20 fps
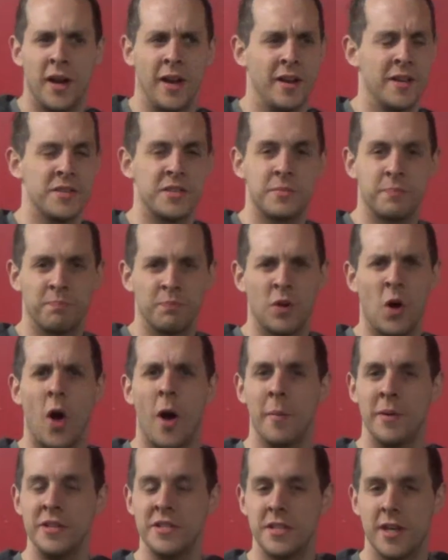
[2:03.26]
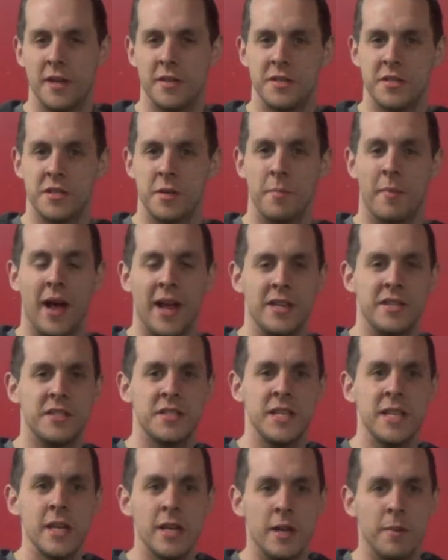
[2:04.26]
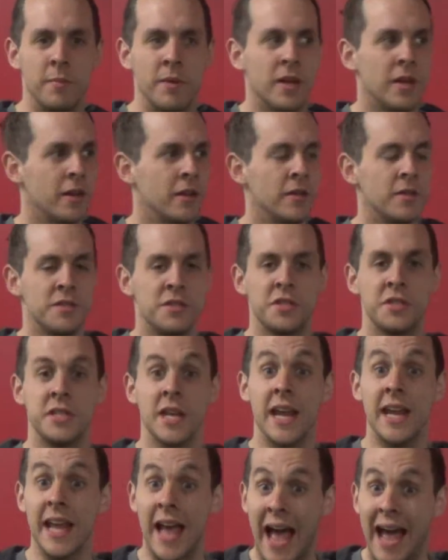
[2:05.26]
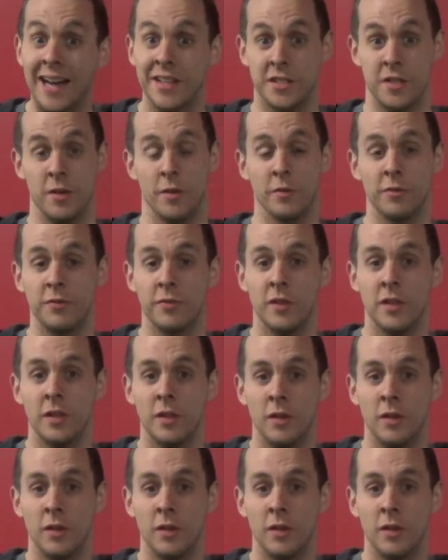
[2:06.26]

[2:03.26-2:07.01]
and as common sense as it might seem, stay active.